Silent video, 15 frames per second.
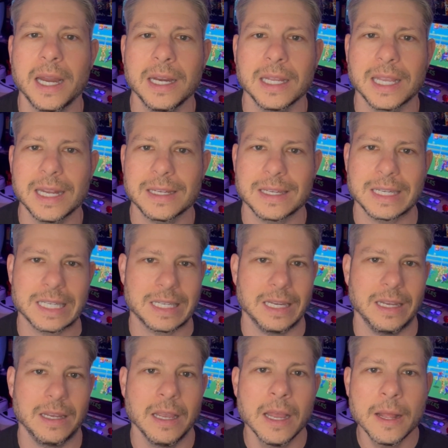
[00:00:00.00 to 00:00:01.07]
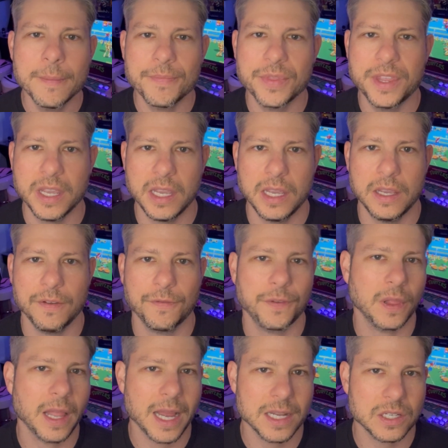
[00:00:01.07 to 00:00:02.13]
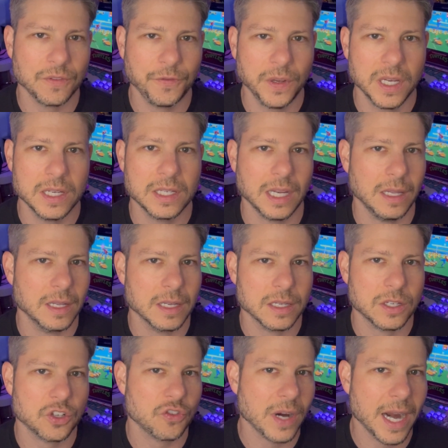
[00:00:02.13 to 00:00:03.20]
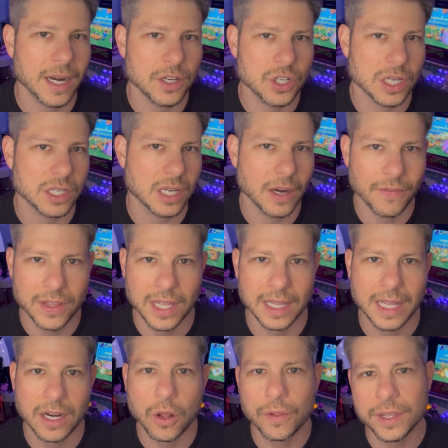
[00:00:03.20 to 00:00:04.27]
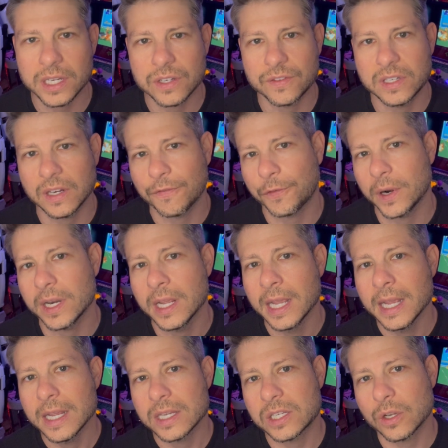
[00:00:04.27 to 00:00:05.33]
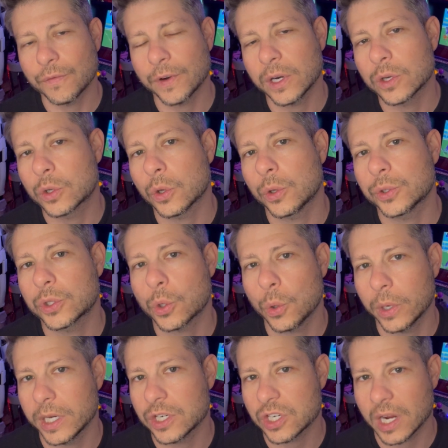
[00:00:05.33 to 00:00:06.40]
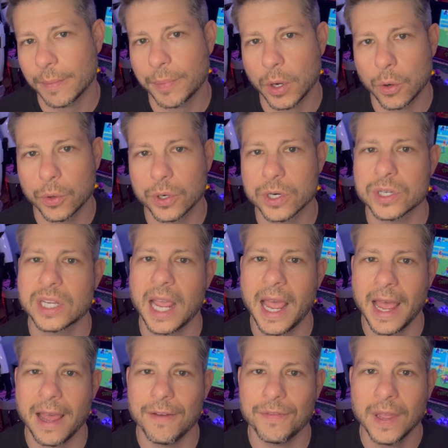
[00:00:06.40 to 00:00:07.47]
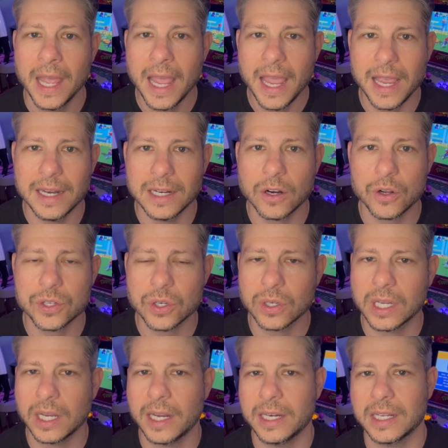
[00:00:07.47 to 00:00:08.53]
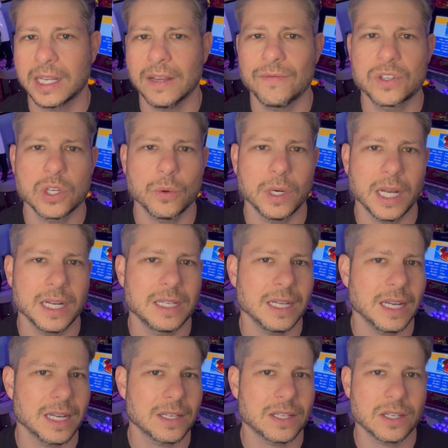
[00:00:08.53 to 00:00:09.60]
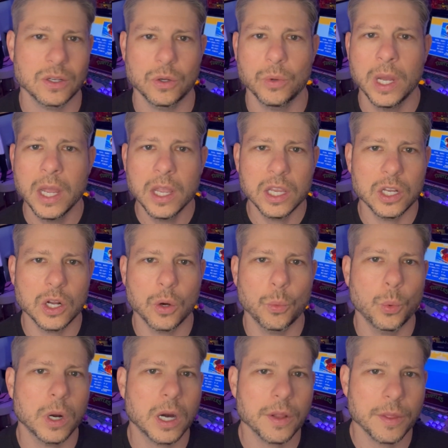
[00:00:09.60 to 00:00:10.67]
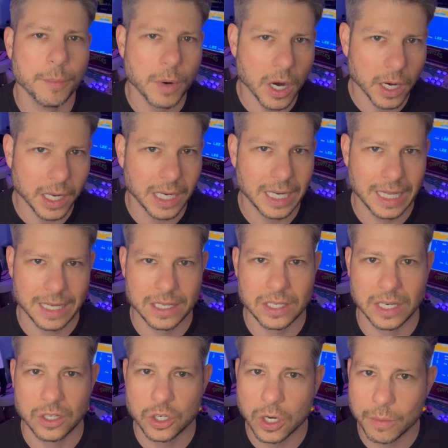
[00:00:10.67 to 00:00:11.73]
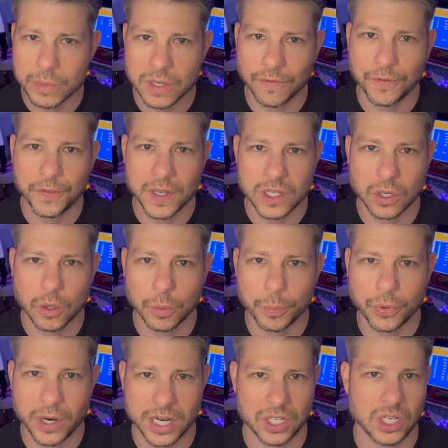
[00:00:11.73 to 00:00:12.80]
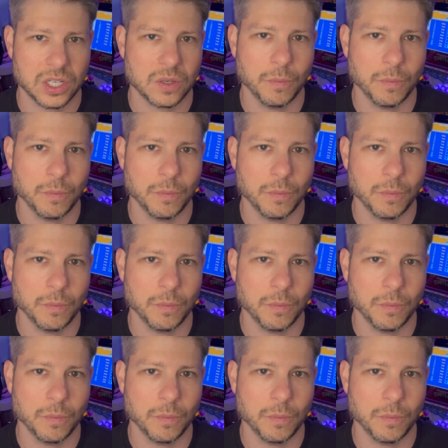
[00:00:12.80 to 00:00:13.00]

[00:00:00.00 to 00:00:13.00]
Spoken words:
of get to see the philosophies and the strategies and everything that all these different silver and gold coin shop owners have, and it also kind of gives you an idea as to, you know, where the market is in terms of physical precious